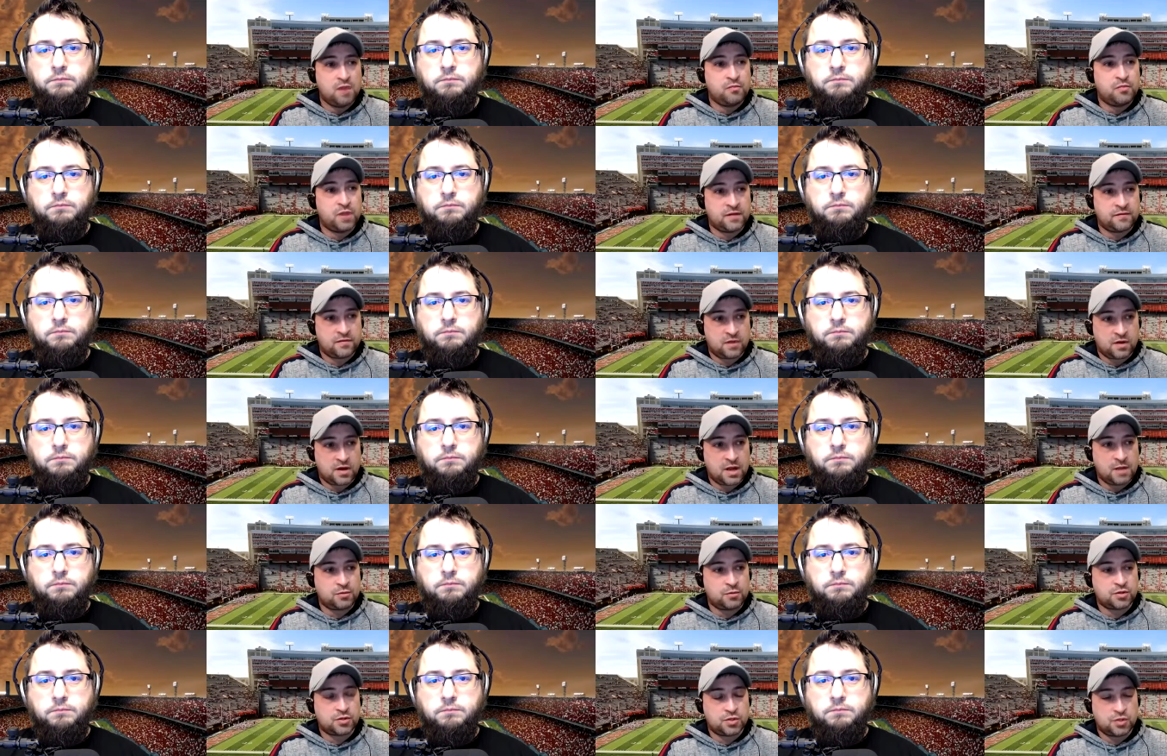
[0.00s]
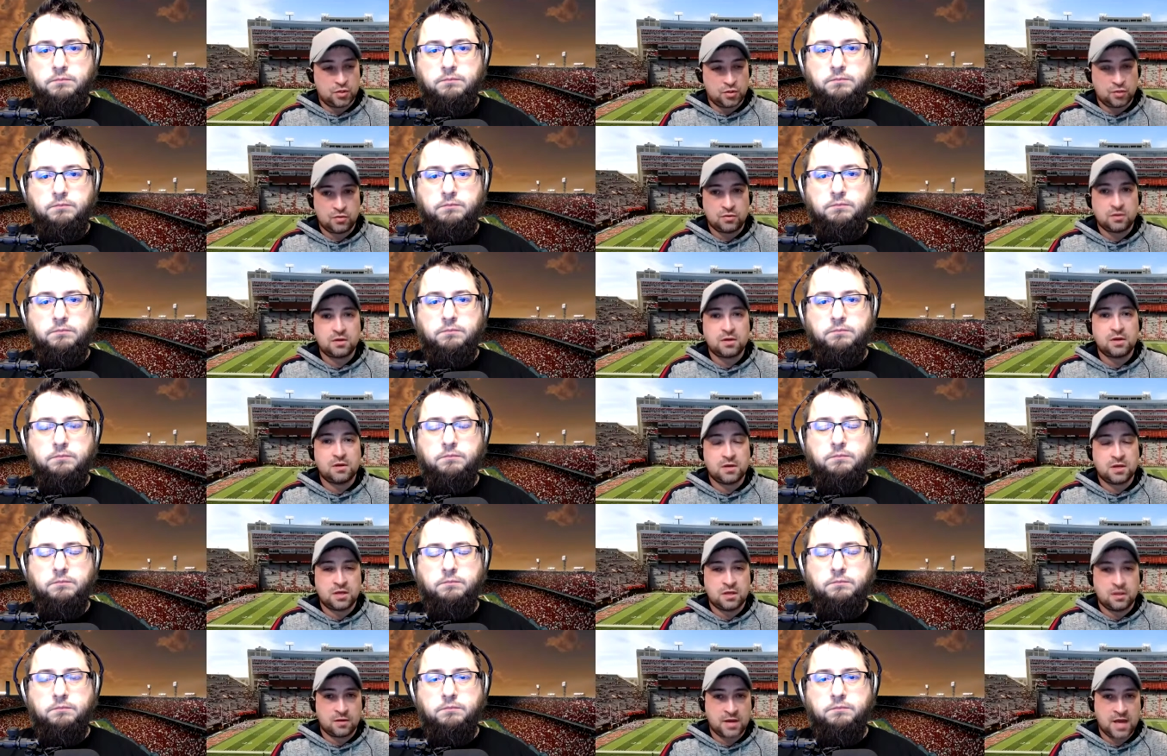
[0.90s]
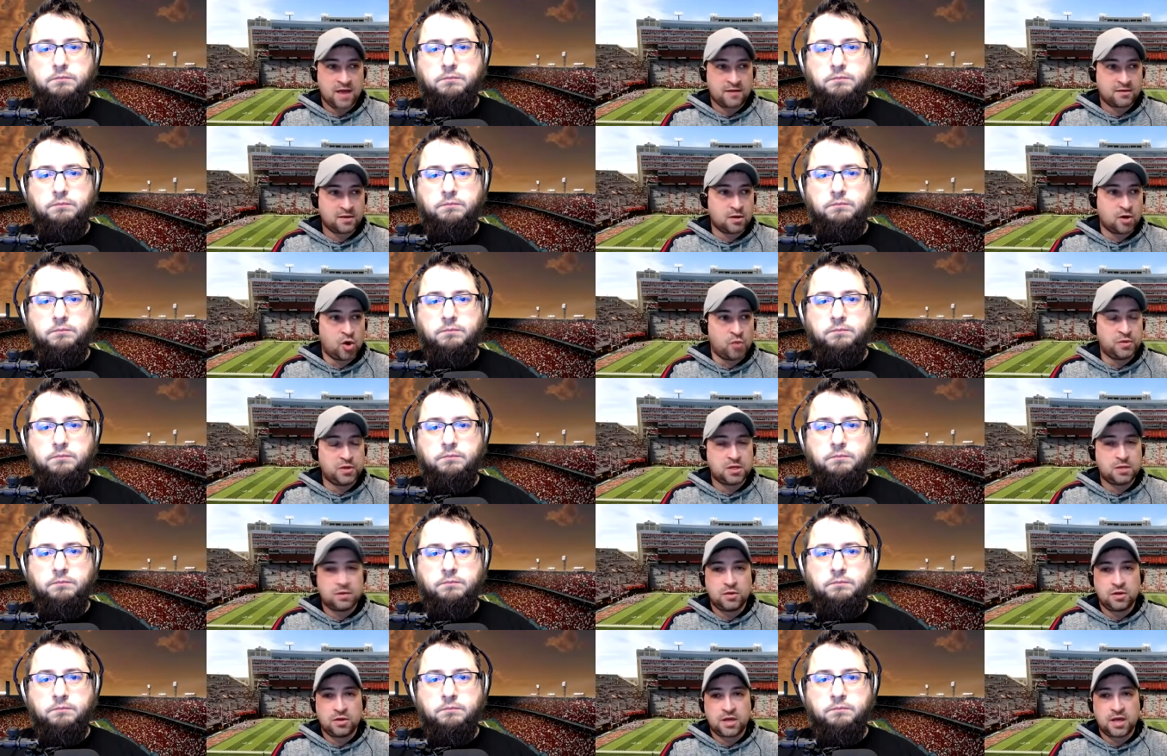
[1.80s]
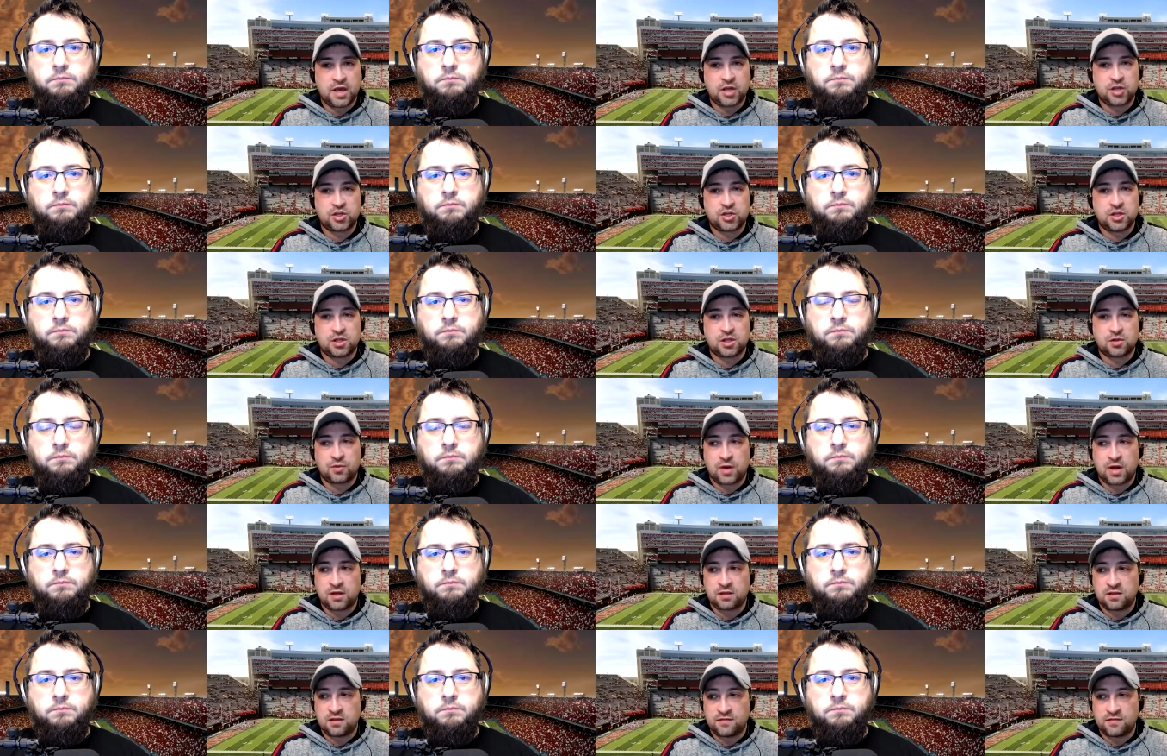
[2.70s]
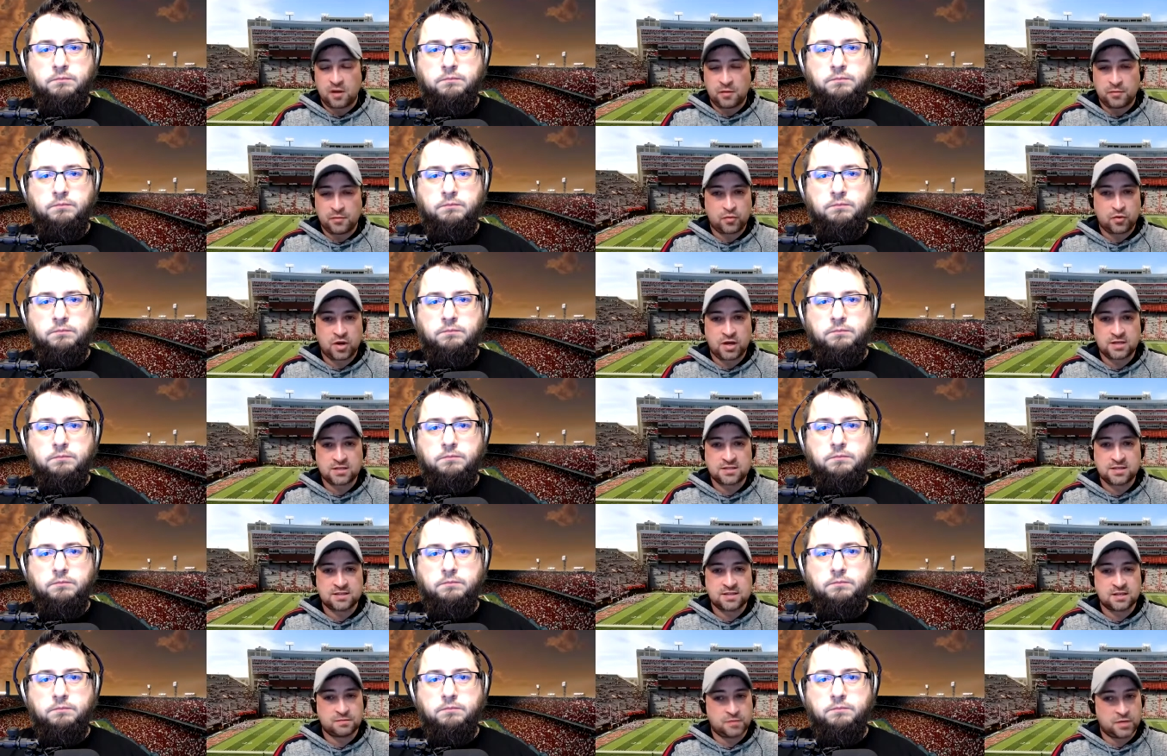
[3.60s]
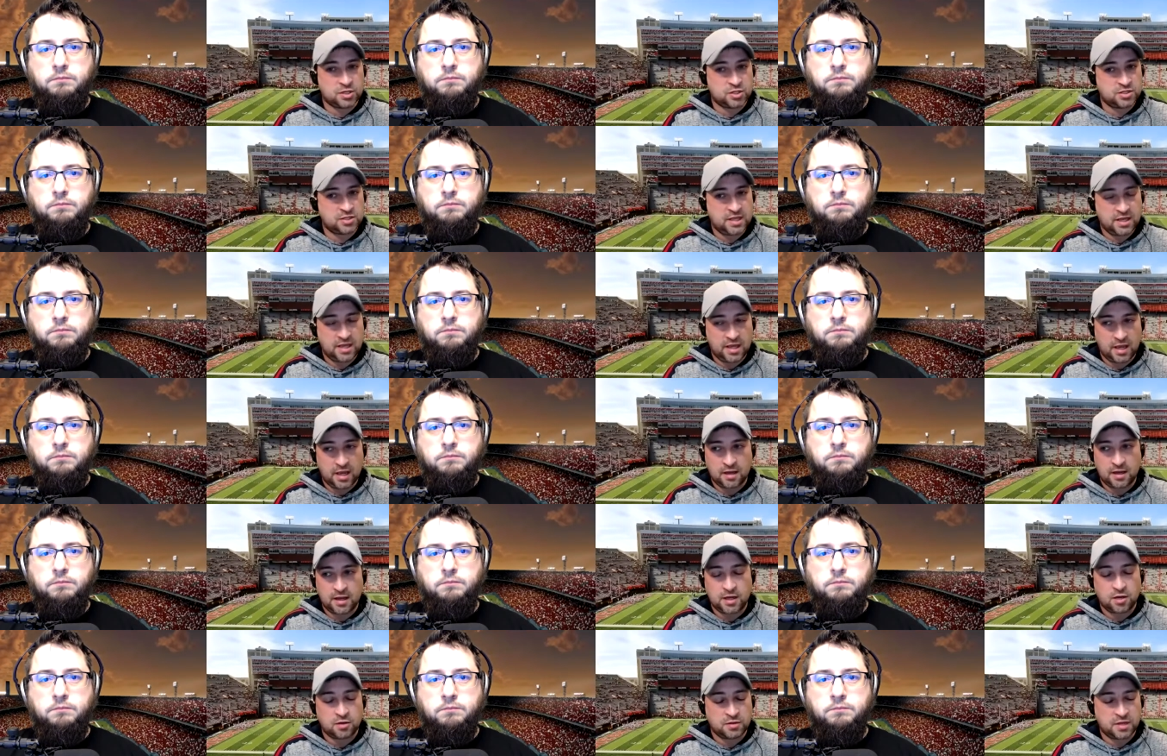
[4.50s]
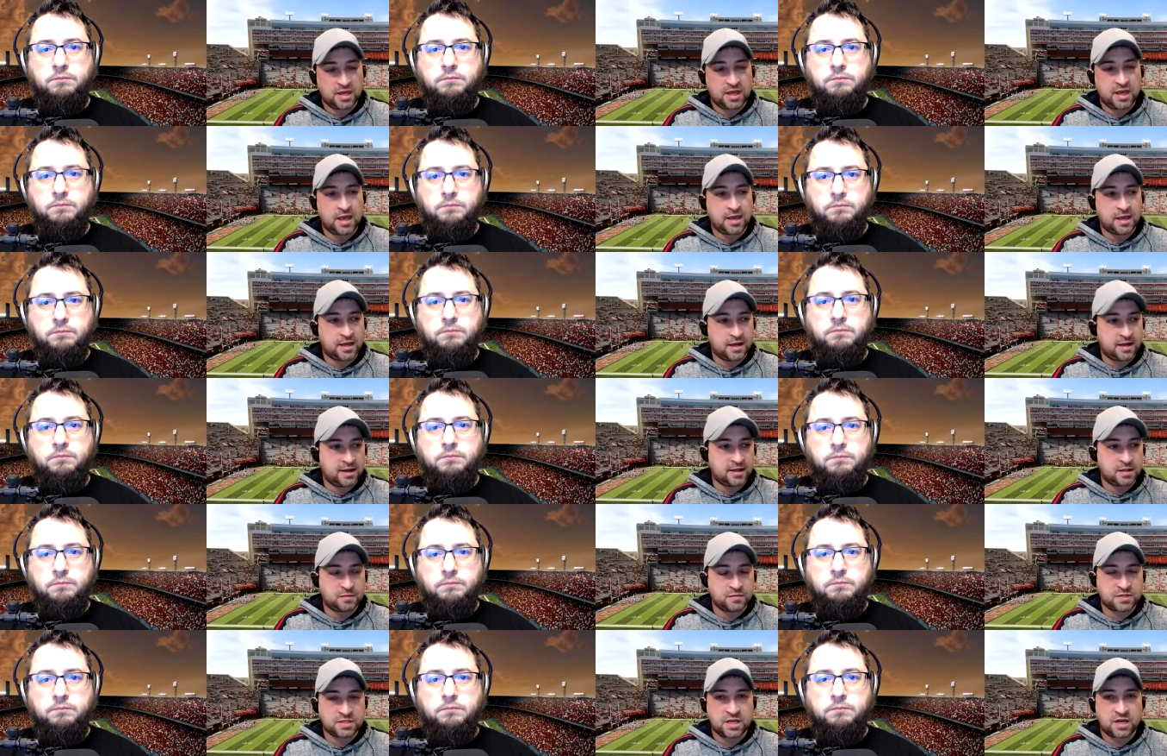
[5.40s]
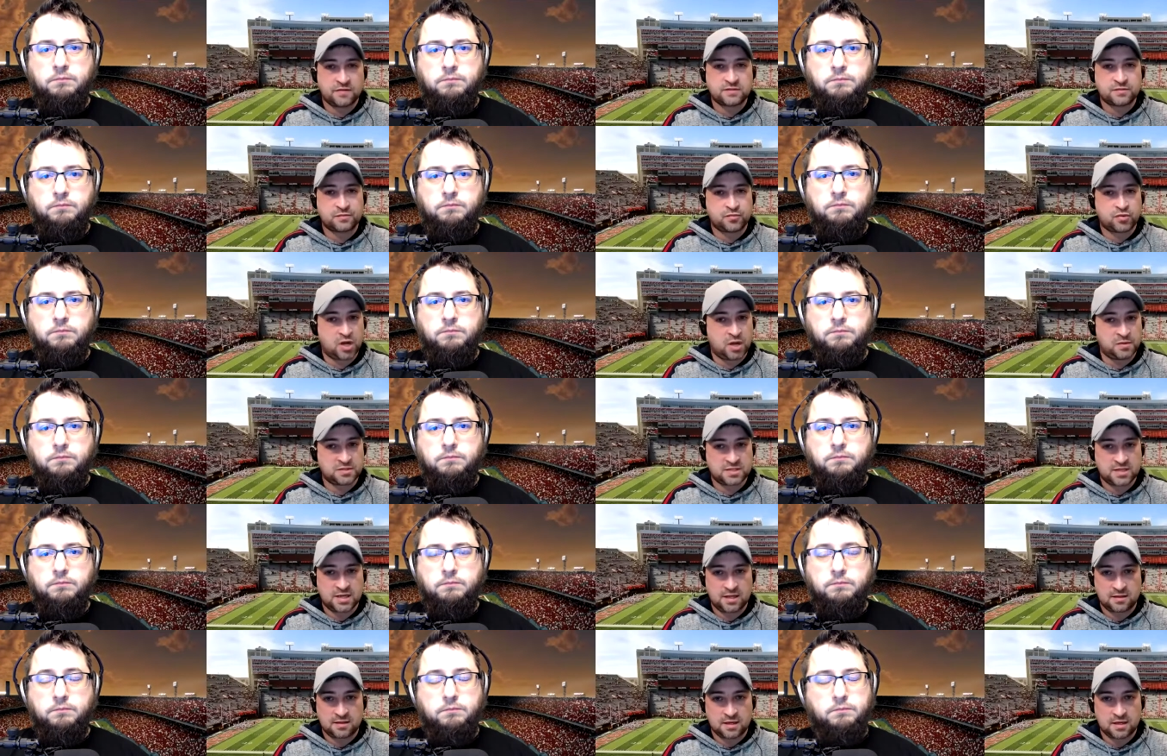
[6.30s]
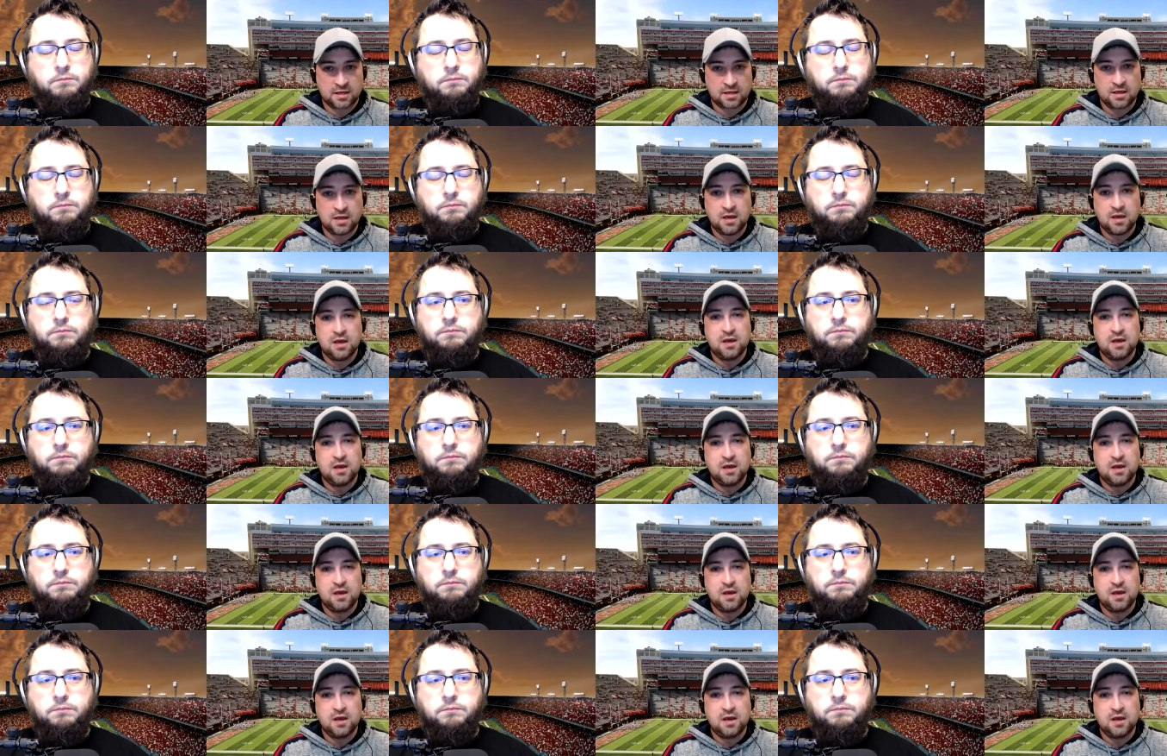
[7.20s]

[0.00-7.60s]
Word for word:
Speaker 1: But if they're able to, you know, have open communication throughout the development process as much as they can, I know they can't get ahead of themselves and promise anything.